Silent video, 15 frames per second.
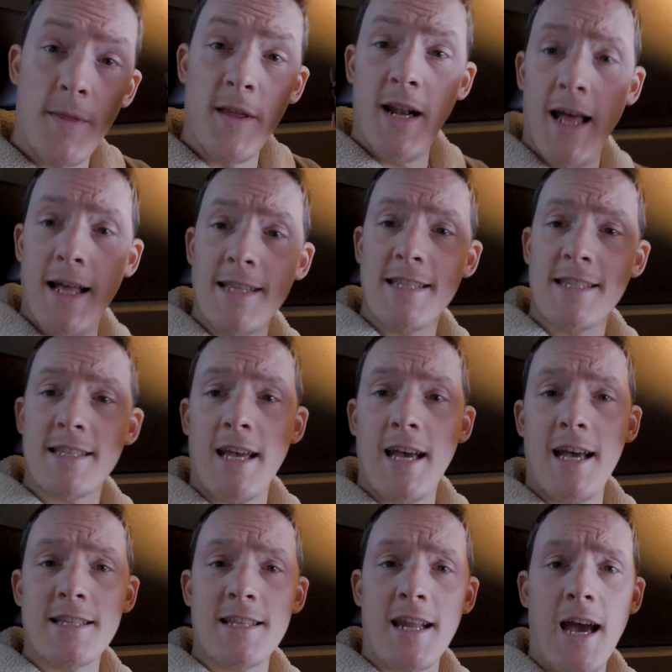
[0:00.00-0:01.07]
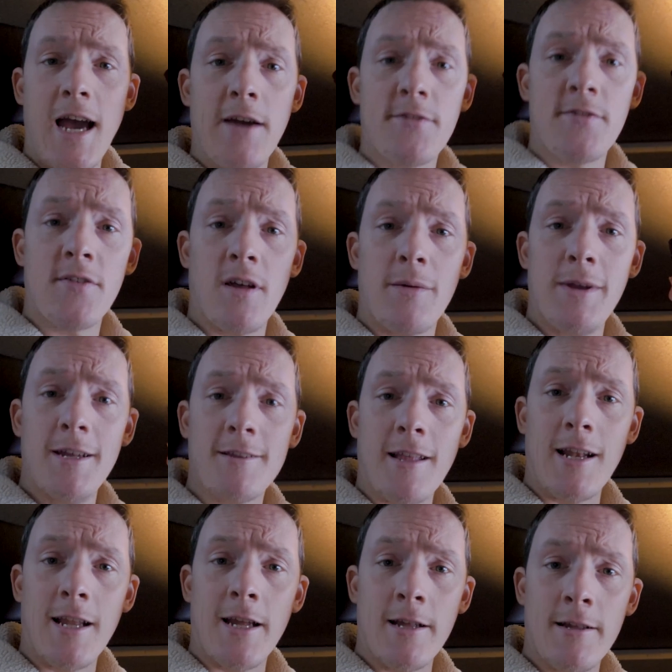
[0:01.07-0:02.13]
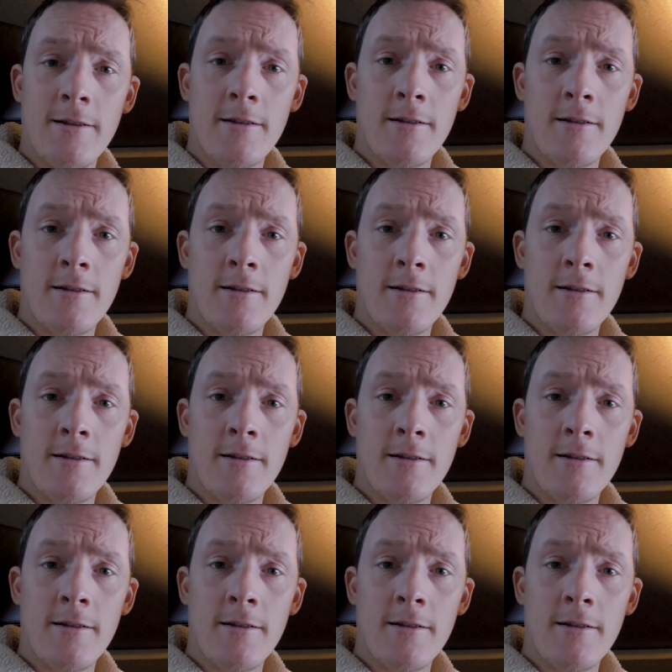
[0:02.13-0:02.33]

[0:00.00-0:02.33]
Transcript: the lens has arrived from Italy.